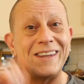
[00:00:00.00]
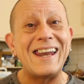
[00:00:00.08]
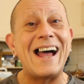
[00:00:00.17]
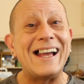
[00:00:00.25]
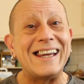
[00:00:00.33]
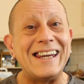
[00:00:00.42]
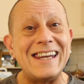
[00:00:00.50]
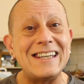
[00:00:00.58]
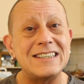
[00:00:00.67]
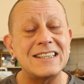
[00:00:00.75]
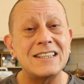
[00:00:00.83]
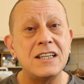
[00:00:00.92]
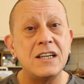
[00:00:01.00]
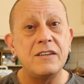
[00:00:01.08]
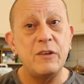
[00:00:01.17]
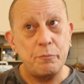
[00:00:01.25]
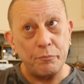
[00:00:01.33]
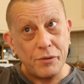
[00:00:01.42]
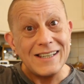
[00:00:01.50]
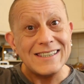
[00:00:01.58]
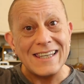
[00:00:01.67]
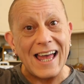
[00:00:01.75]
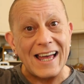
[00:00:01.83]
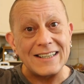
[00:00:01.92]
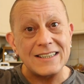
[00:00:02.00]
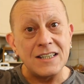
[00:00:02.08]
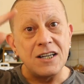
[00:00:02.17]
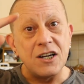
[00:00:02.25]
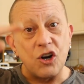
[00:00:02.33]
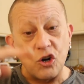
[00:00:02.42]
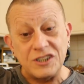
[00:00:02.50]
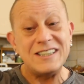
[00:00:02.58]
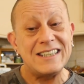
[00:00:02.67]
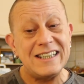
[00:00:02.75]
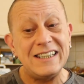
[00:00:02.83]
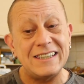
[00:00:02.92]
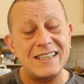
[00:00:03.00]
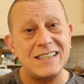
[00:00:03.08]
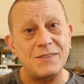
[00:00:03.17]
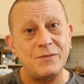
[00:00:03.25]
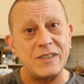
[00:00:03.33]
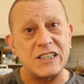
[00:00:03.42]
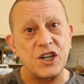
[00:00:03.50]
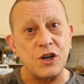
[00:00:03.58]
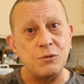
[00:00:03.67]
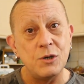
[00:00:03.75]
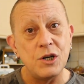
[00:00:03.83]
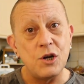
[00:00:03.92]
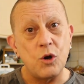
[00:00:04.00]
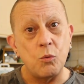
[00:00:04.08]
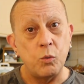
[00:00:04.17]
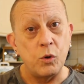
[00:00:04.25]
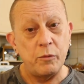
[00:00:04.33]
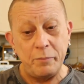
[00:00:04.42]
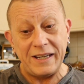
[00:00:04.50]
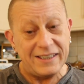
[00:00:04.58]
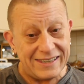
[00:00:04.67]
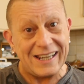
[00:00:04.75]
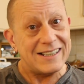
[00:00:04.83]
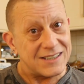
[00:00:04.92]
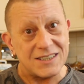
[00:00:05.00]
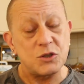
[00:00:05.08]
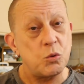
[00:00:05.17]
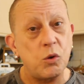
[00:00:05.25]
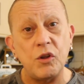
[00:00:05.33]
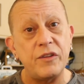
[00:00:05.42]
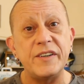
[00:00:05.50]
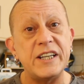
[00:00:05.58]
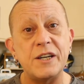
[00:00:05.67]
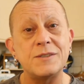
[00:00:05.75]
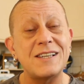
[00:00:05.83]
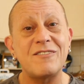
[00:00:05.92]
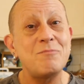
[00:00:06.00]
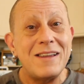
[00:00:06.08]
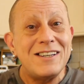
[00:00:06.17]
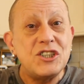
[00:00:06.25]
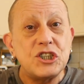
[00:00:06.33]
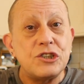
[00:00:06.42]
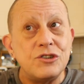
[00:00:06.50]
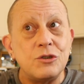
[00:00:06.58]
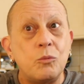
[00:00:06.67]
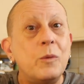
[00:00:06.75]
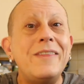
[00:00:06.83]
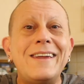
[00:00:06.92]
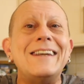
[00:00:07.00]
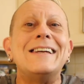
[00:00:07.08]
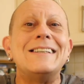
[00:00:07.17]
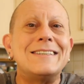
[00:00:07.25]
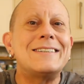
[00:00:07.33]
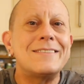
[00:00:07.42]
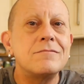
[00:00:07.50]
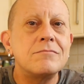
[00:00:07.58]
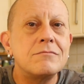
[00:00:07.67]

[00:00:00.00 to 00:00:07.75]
with an eye in it. If you press that, underneath this video will be links to all the videos I've mentioned within it.